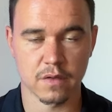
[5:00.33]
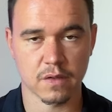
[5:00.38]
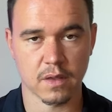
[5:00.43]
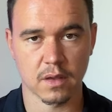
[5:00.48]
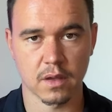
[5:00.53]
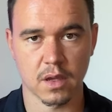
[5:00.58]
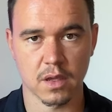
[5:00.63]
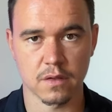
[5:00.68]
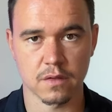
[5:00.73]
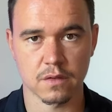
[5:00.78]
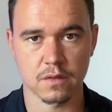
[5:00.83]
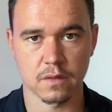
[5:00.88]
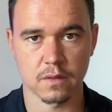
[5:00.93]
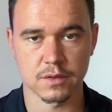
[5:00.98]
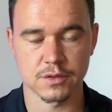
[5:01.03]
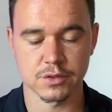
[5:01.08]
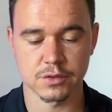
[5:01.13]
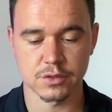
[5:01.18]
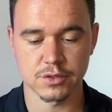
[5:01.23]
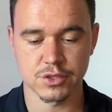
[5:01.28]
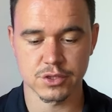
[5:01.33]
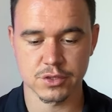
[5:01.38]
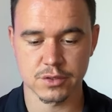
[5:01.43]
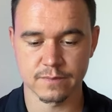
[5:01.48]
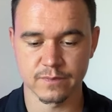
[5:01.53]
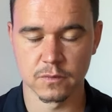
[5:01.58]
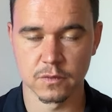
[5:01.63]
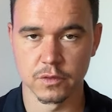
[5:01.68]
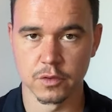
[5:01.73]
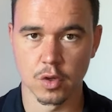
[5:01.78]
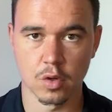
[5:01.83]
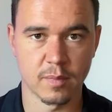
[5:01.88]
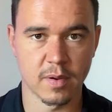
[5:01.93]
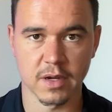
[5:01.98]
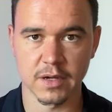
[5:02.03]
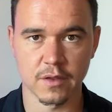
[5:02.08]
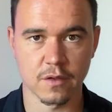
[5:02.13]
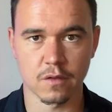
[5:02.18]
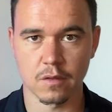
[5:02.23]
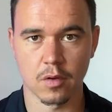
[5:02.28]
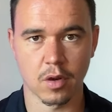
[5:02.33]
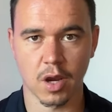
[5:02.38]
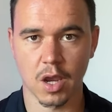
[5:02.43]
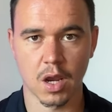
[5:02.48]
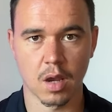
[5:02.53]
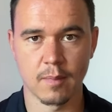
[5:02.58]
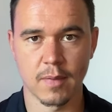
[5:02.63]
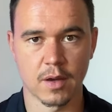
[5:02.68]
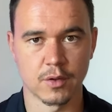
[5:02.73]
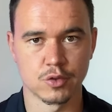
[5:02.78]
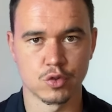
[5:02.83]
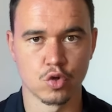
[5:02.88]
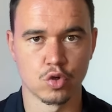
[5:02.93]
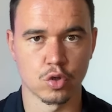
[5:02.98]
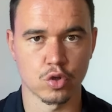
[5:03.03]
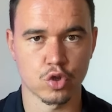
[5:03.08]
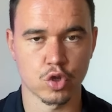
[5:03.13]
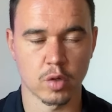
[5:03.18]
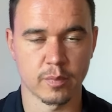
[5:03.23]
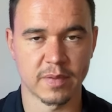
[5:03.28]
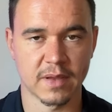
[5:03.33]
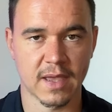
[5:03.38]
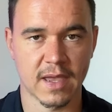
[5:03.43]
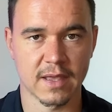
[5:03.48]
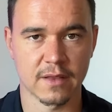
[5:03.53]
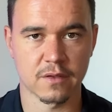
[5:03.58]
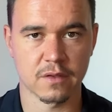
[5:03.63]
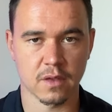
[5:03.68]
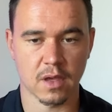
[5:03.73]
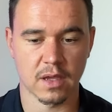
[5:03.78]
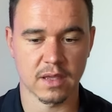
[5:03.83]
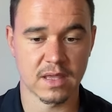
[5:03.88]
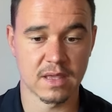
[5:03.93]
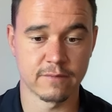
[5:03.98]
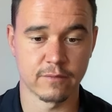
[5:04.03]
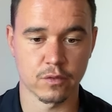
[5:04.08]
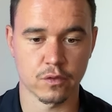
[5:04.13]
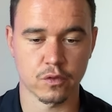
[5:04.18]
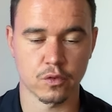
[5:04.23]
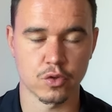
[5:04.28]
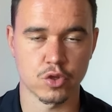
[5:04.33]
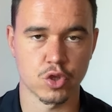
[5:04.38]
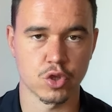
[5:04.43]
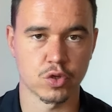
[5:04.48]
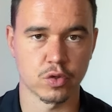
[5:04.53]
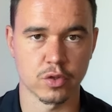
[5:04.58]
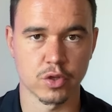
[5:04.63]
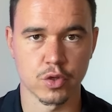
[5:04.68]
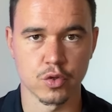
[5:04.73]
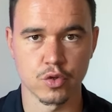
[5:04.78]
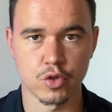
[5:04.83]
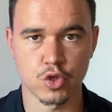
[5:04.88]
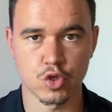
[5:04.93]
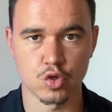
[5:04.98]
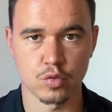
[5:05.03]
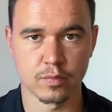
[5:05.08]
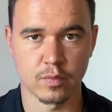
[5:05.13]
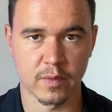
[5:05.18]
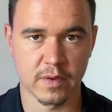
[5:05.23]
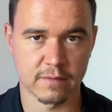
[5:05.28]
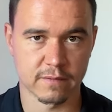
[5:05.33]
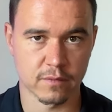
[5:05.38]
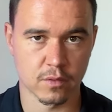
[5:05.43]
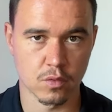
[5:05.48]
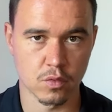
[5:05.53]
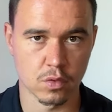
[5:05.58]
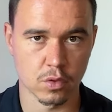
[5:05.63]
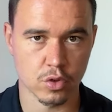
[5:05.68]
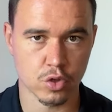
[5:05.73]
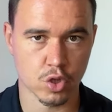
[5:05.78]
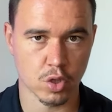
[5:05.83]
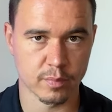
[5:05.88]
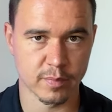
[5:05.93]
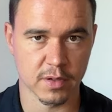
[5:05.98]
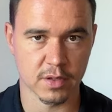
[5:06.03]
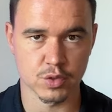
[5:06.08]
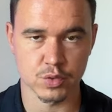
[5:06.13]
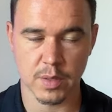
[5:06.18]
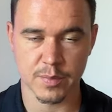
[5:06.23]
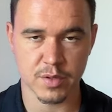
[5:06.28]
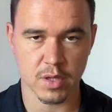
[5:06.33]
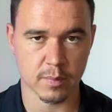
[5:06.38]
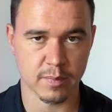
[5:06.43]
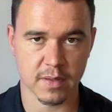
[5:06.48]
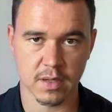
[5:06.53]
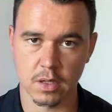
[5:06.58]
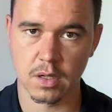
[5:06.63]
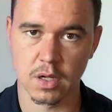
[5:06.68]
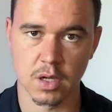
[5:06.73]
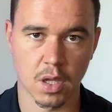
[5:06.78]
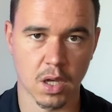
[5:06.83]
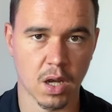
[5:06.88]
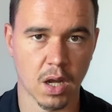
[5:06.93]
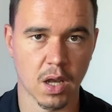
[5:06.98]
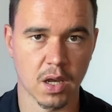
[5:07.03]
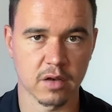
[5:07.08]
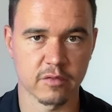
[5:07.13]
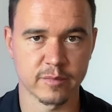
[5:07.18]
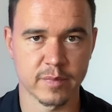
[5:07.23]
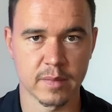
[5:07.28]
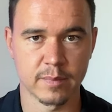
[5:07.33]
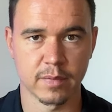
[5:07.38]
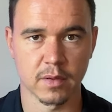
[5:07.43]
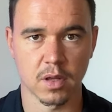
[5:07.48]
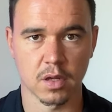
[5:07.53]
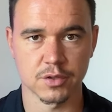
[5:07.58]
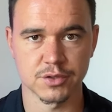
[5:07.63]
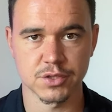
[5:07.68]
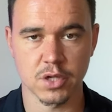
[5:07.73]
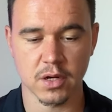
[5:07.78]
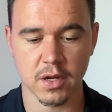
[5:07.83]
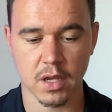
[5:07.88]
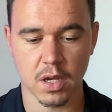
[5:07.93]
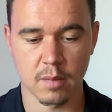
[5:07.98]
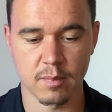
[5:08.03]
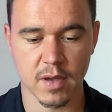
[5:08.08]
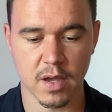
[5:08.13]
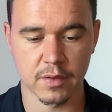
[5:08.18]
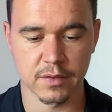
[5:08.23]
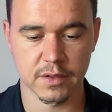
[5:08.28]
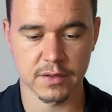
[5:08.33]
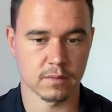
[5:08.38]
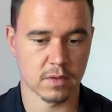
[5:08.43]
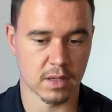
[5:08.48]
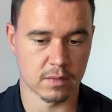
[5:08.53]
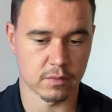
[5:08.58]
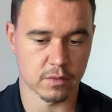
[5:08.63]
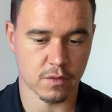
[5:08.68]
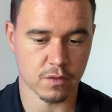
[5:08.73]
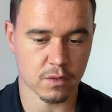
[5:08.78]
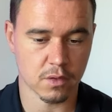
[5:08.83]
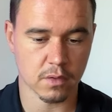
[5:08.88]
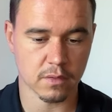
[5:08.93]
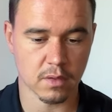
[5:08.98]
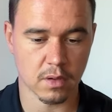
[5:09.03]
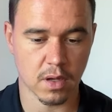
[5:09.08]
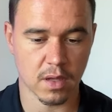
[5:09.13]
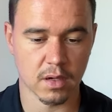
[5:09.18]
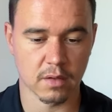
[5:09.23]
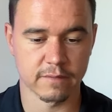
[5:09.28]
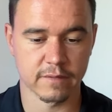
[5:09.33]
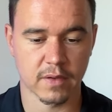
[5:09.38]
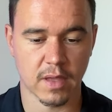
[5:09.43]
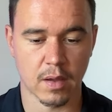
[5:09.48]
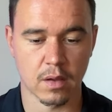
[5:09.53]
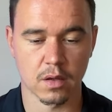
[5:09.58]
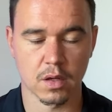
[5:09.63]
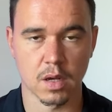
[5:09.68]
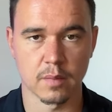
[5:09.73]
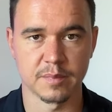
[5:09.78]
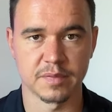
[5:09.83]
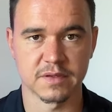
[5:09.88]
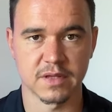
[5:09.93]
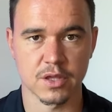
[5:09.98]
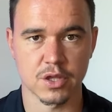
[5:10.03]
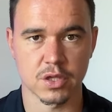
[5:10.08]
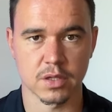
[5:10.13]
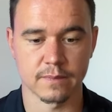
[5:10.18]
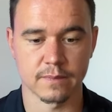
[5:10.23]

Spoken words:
I guys told you, nobody's talking about Google Shopping ads. I even searched it on YouTube with Google Shopping Dropshipping. Not a lot of people are talking about it. Yeah, there's not a lot of competition.